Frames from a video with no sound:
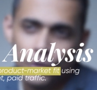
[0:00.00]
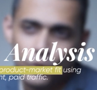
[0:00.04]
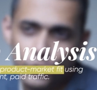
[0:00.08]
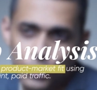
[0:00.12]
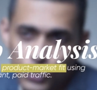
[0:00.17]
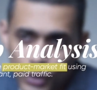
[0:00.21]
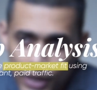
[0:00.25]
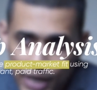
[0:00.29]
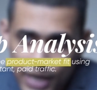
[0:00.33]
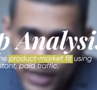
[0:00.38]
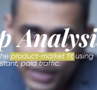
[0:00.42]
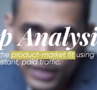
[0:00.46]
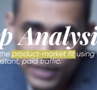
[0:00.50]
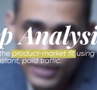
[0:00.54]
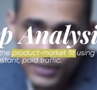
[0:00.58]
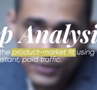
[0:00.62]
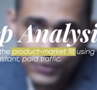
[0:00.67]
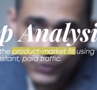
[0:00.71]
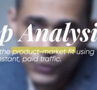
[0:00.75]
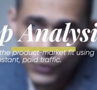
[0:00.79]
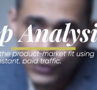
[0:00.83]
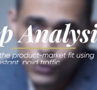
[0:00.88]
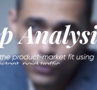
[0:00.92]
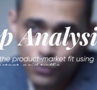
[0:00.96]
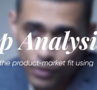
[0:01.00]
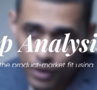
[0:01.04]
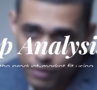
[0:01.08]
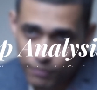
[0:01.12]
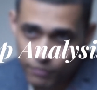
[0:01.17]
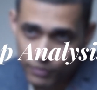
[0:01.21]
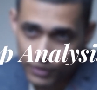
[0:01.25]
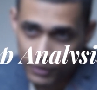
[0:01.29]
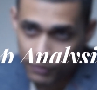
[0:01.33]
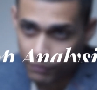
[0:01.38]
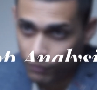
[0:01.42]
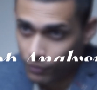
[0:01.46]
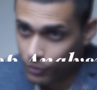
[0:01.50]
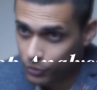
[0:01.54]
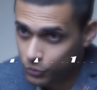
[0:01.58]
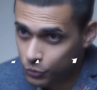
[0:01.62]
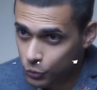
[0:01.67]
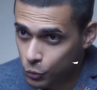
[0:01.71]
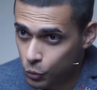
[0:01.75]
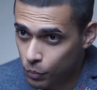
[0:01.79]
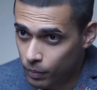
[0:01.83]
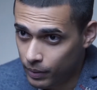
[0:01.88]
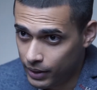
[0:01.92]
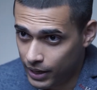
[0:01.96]
To get instant traffic for
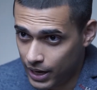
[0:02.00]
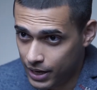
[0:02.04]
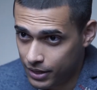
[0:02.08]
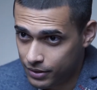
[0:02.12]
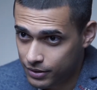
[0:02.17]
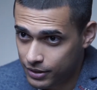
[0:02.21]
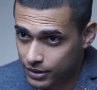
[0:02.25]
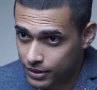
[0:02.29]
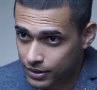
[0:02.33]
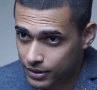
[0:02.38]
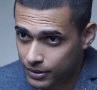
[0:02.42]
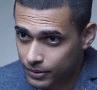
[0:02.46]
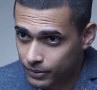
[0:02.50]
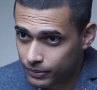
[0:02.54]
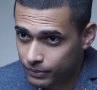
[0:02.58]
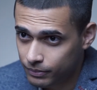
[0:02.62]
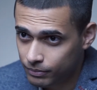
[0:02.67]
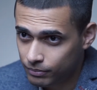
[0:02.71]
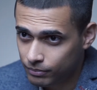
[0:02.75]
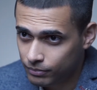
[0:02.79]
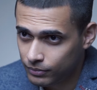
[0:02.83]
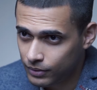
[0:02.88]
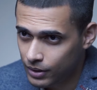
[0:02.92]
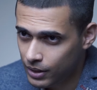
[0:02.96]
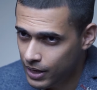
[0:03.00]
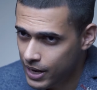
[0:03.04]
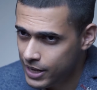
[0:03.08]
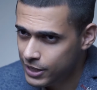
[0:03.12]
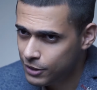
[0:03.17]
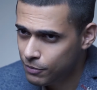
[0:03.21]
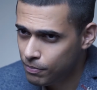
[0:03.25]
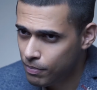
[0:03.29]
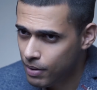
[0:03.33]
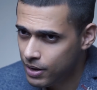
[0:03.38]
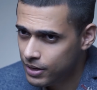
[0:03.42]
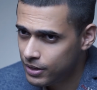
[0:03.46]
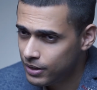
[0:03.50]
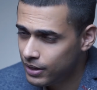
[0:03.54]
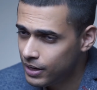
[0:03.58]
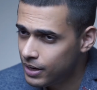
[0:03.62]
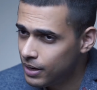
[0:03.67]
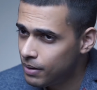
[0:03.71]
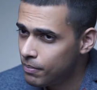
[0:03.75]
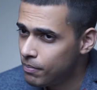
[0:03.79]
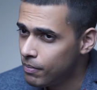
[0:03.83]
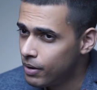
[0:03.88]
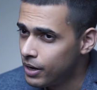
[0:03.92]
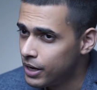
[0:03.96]
scoop analysis, let's spend a
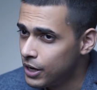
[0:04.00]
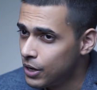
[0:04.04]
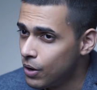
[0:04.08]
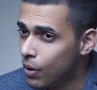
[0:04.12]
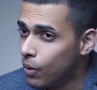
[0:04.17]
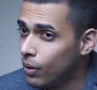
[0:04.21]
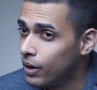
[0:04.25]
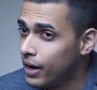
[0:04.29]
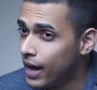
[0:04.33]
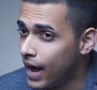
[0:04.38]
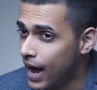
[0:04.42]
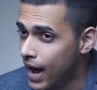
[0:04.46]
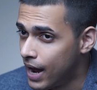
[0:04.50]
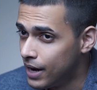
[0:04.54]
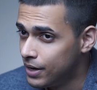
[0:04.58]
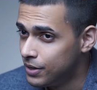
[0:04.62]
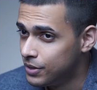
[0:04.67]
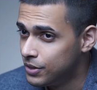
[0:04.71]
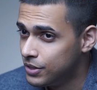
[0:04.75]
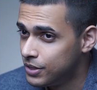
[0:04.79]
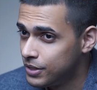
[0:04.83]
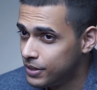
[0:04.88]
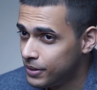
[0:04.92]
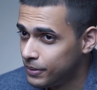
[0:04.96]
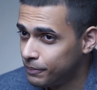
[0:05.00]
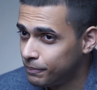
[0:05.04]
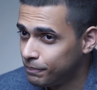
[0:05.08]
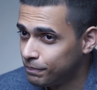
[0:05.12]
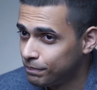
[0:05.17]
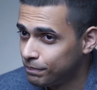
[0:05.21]
little money on ads.